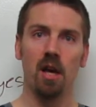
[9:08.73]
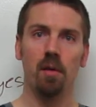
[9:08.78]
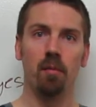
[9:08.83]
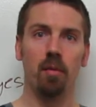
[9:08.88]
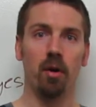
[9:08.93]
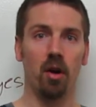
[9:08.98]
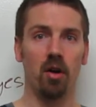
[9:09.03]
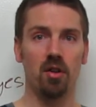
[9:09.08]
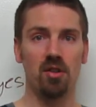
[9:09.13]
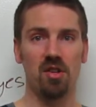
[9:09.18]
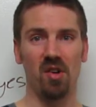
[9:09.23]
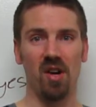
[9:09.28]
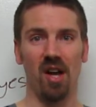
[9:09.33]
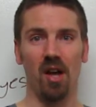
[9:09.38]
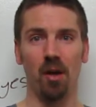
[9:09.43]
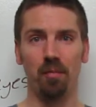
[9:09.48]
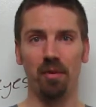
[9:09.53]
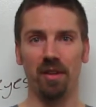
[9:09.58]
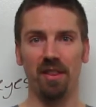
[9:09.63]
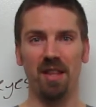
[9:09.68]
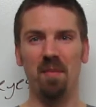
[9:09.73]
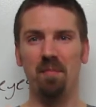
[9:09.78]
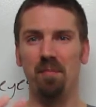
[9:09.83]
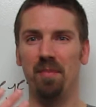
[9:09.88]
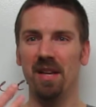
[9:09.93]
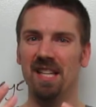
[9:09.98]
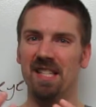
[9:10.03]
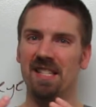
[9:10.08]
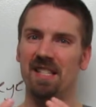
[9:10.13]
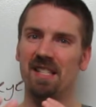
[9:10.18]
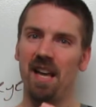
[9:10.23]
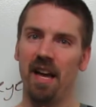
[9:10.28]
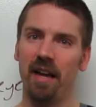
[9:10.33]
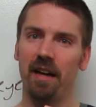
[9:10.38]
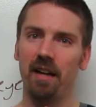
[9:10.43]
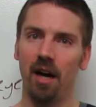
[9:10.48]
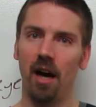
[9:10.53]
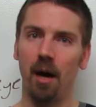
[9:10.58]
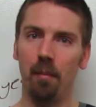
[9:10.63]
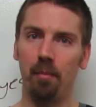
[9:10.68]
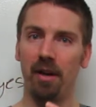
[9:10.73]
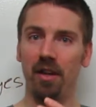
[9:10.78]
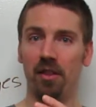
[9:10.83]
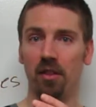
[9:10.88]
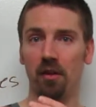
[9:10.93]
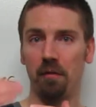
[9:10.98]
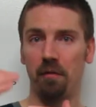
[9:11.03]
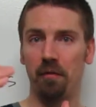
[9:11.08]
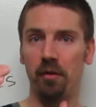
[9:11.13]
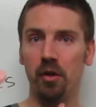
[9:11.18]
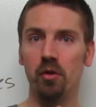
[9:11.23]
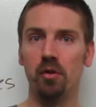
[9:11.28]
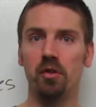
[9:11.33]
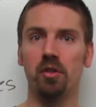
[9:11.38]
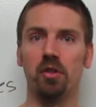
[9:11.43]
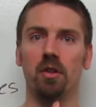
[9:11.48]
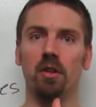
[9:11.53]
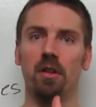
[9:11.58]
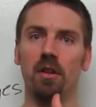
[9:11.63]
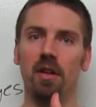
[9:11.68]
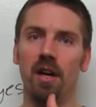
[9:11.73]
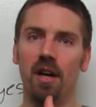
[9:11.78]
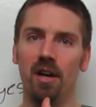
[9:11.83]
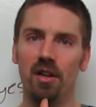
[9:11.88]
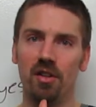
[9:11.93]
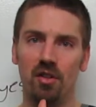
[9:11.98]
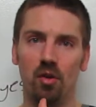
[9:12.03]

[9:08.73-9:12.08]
but also helping them be set up in the future